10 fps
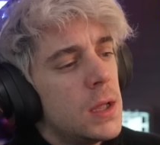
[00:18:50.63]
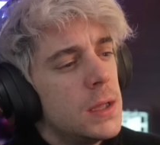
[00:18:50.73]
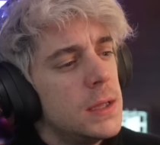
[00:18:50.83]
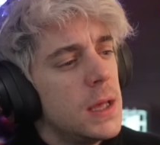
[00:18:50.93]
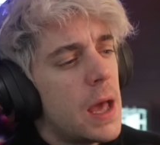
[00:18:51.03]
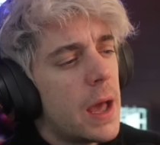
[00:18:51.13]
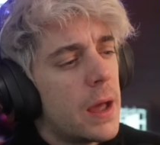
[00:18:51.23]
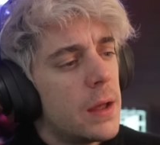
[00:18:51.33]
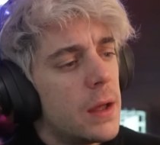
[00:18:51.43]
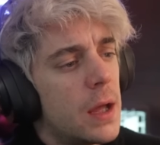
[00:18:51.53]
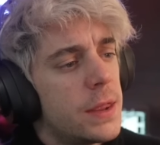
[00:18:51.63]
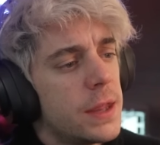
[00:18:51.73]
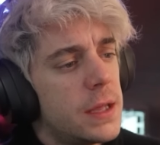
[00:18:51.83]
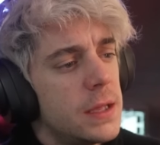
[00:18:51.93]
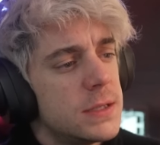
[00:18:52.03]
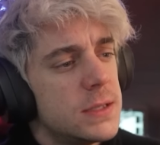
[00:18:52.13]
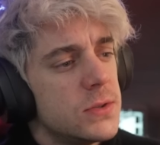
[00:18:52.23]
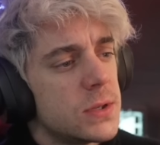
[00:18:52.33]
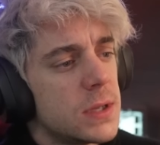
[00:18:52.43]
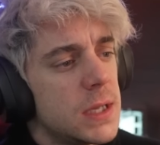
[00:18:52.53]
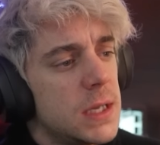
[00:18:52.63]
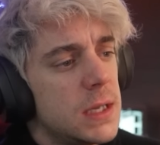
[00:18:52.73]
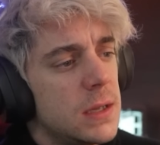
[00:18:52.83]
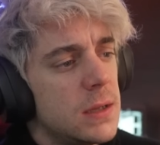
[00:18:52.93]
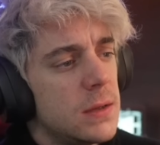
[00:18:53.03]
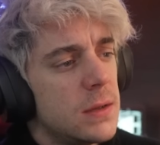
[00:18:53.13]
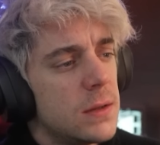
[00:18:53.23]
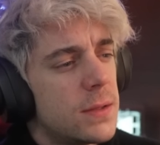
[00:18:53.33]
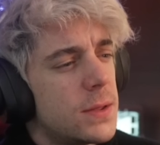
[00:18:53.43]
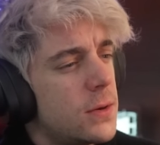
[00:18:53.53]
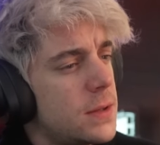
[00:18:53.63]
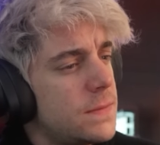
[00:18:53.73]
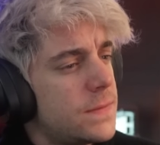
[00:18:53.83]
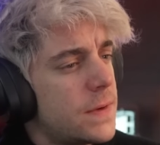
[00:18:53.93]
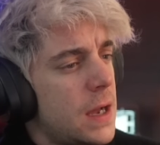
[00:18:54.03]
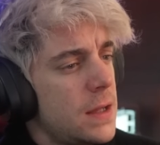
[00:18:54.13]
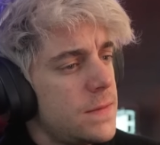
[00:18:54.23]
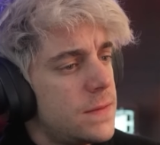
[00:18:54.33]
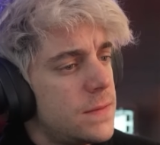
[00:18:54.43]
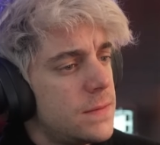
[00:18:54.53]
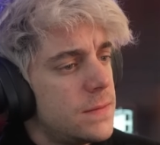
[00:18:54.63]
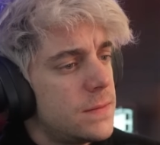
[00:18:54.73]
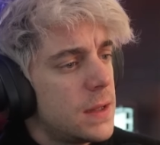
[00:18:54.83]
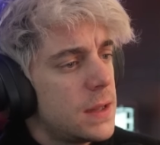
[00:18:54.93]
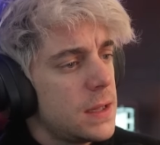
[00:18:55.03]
Yeah. I think it's usually 35, I